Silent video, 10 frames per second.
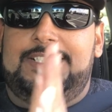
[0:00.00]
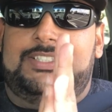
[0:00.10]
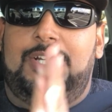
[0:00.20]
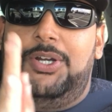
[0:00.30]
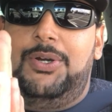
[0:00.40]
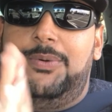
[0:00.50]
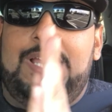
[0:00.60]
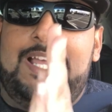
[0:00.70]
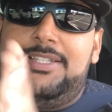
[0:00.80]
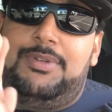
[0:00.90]
so
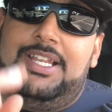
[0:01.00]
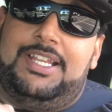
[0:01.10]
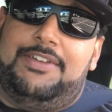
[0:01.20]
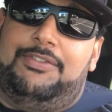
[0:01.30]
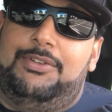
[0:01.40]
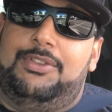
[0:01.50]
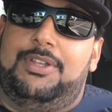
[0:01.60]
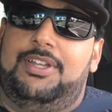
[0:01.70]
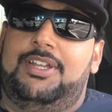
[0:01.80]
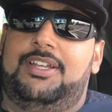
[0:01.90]
guys, we're gonna give you
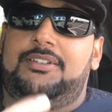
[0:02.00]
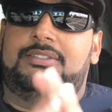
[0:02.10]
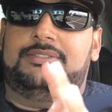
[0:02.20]
the